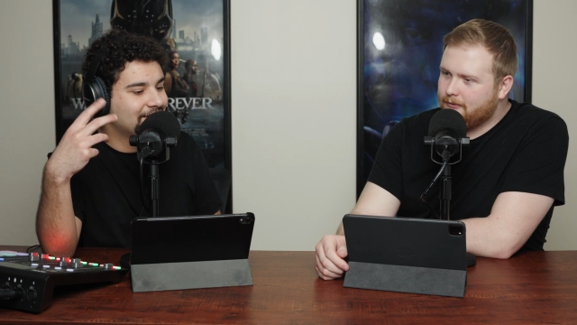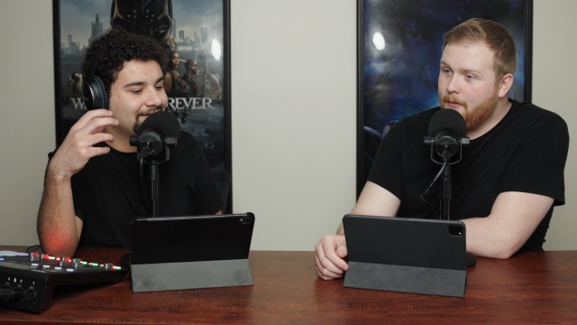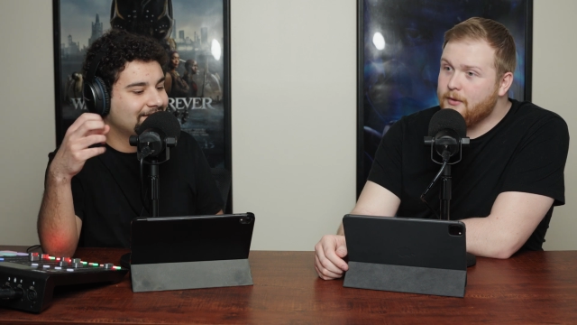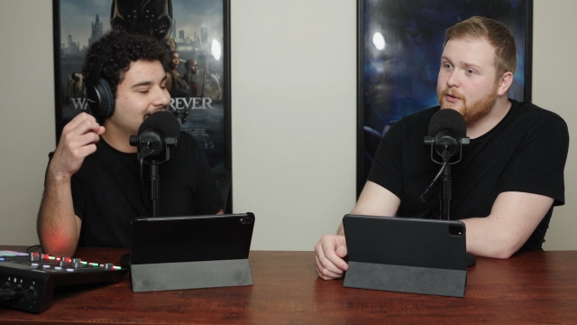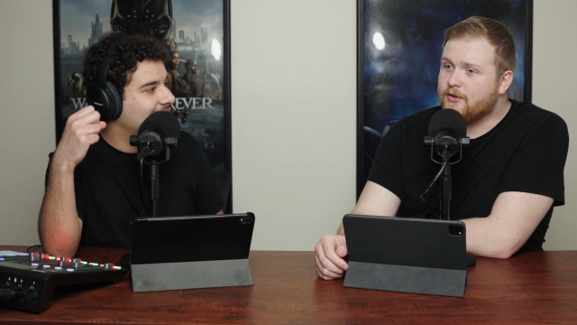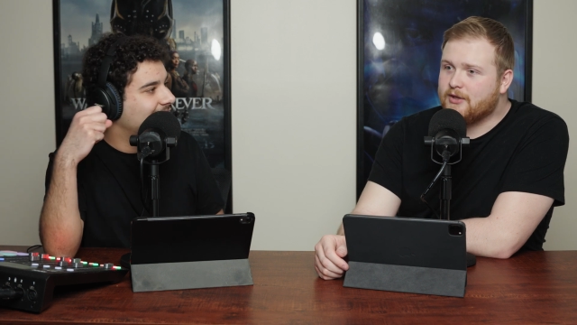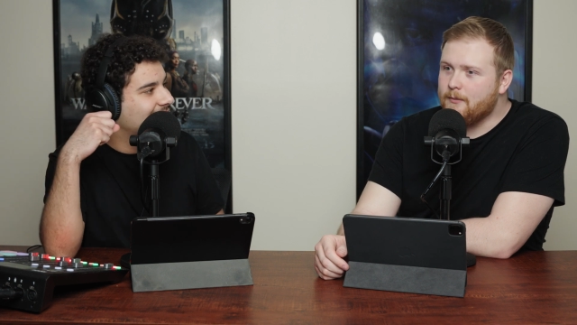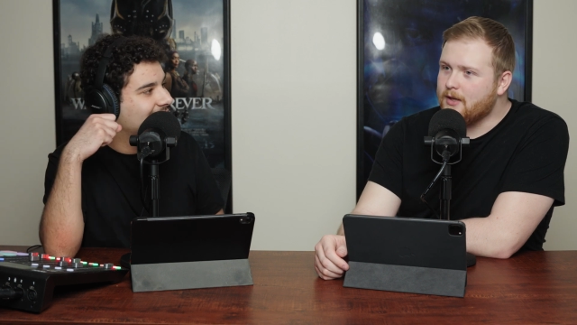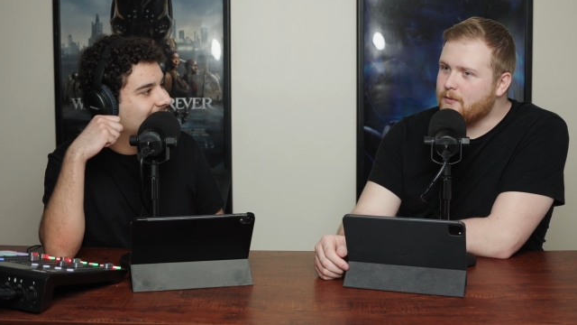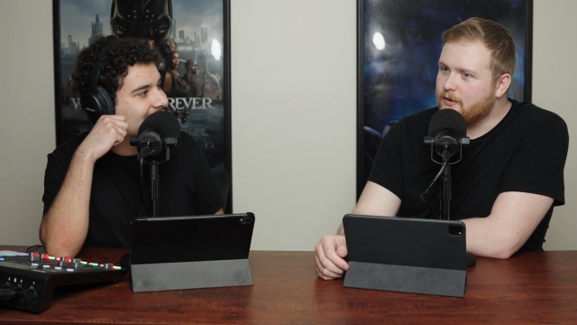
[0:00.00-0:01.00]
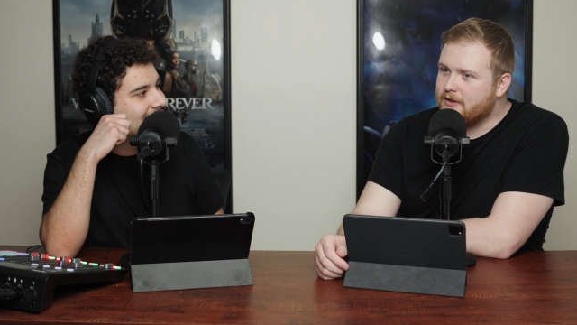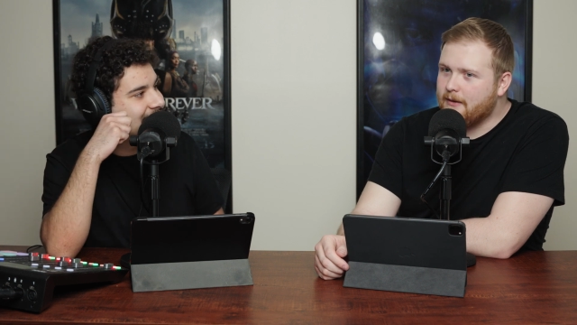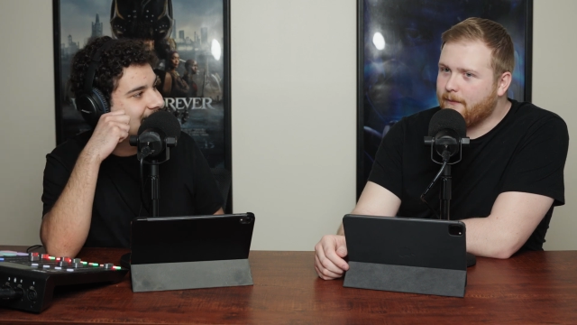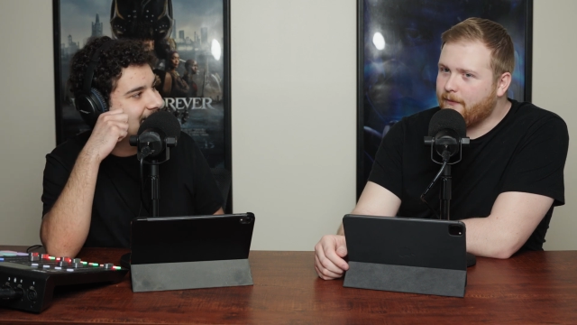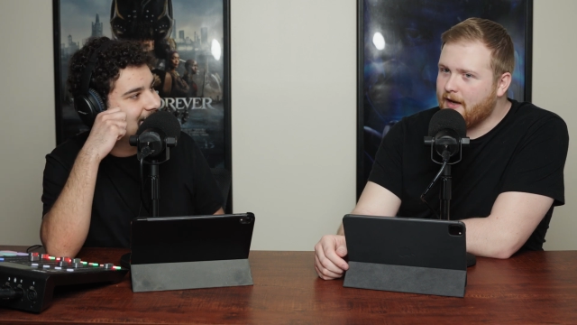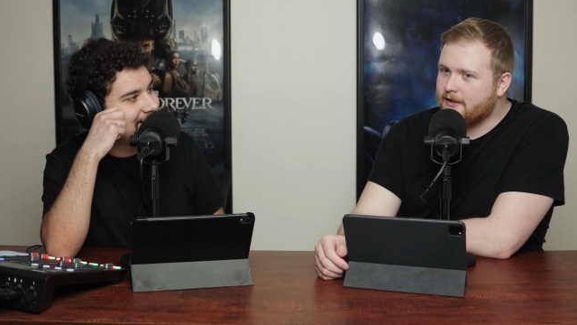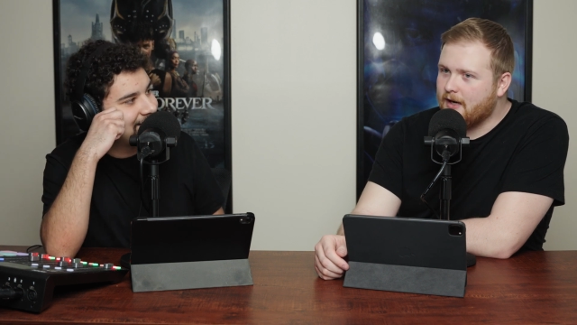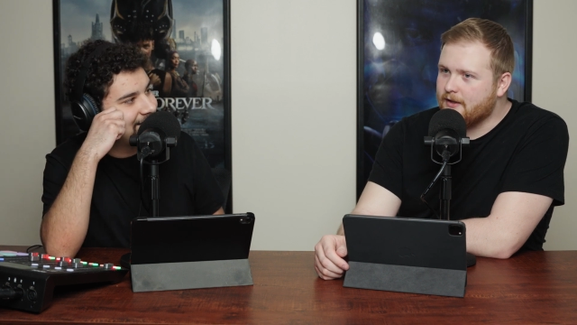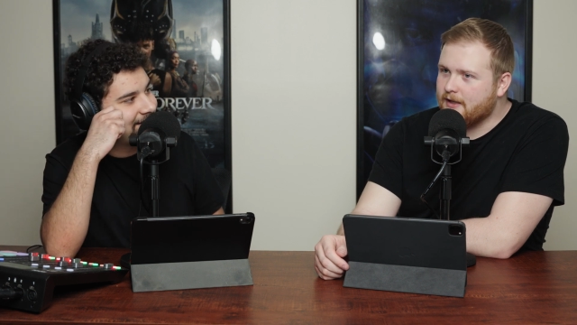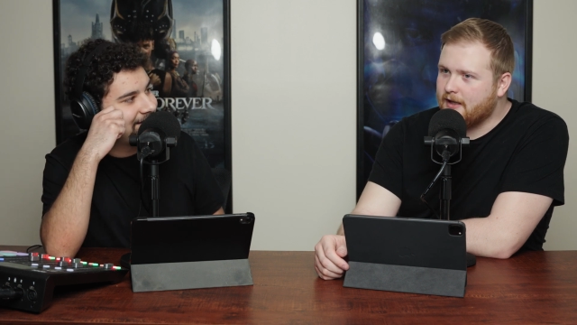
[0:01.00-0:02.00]
Speaker 1: I mean, dude, sometimes you'd see him flex, and I
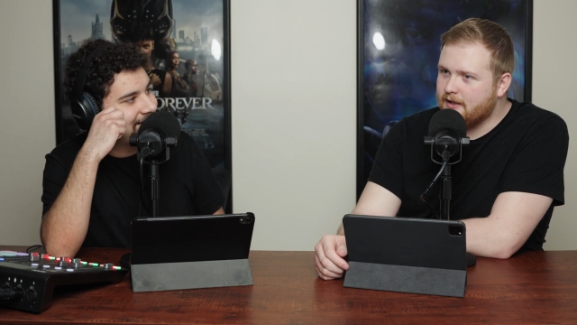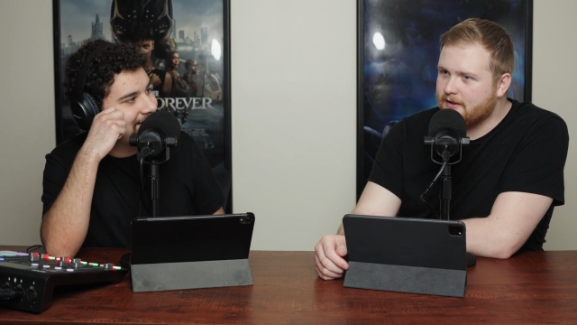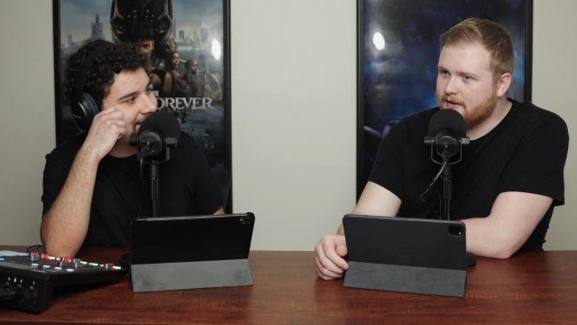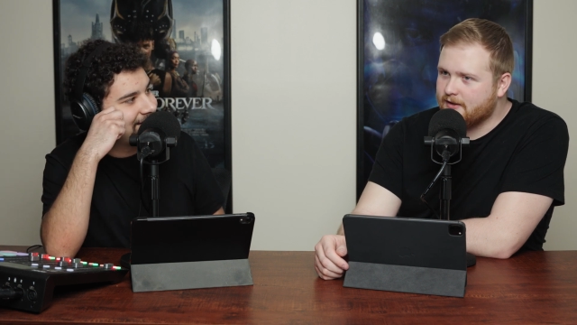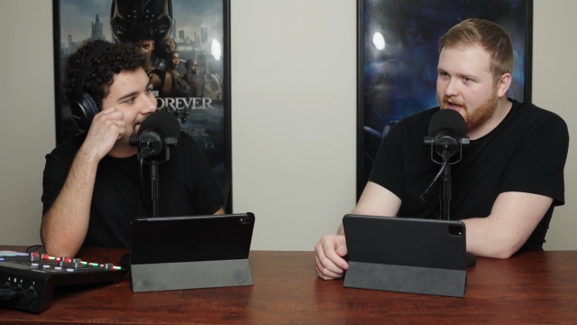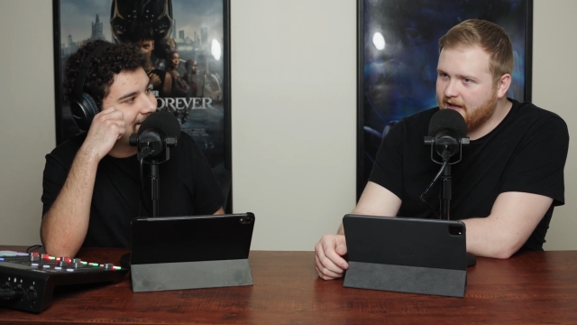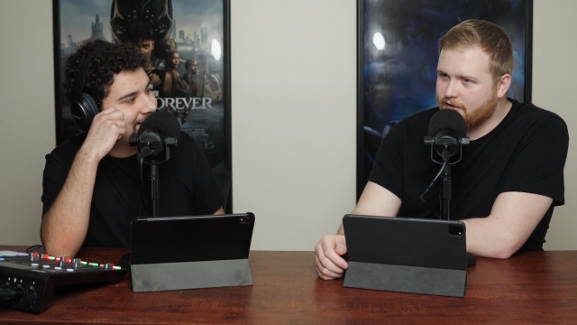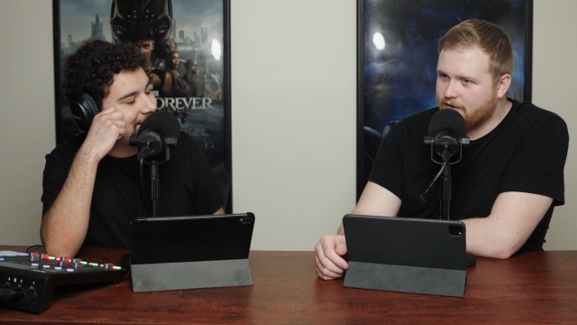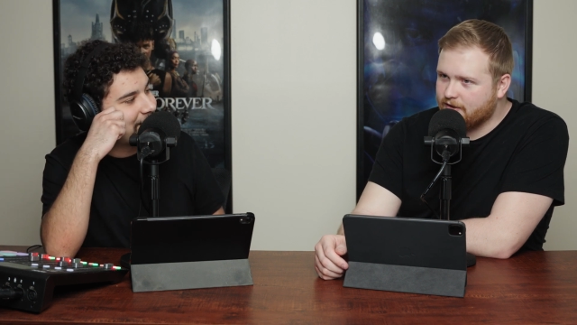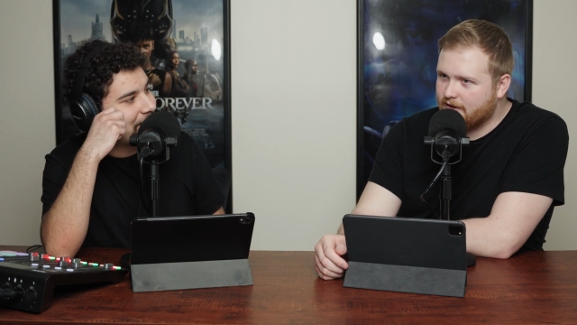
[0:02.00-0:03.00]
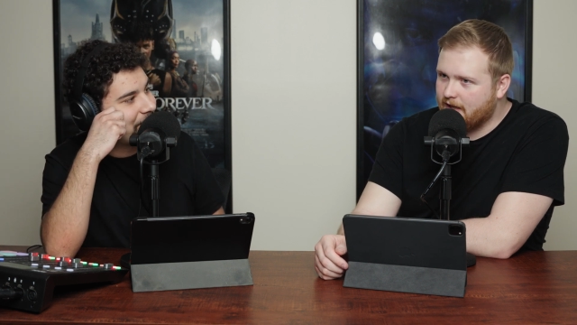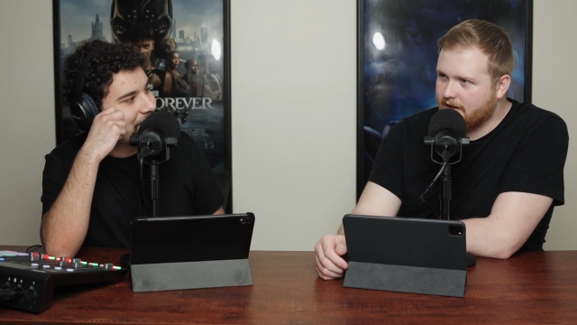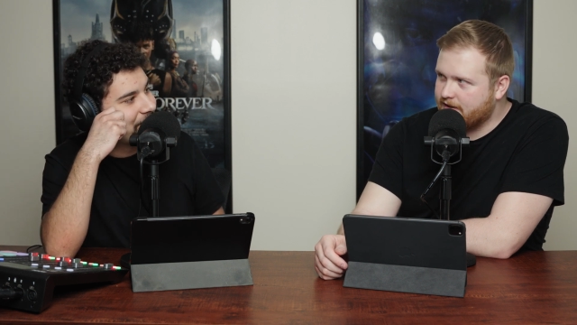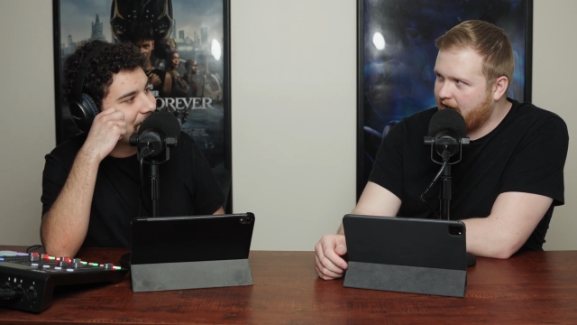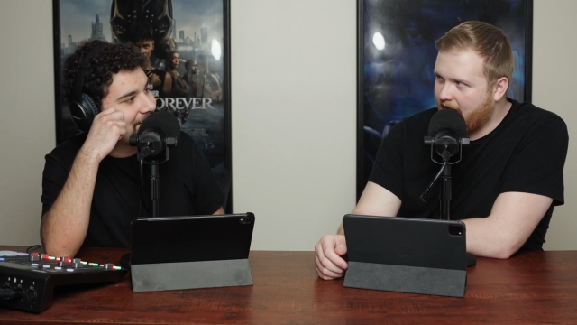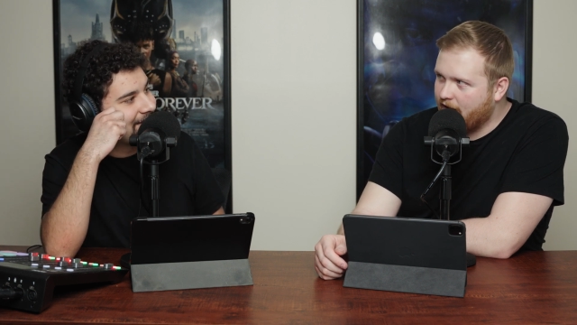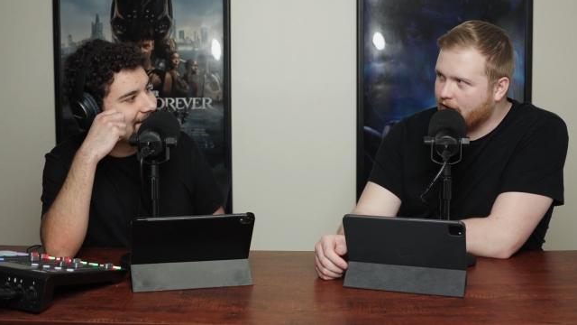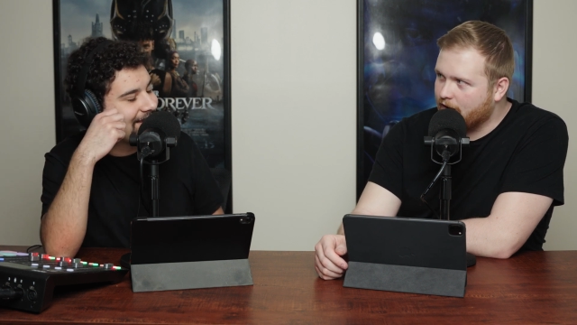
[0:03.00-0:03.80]
was like, his skin is just gonna tear.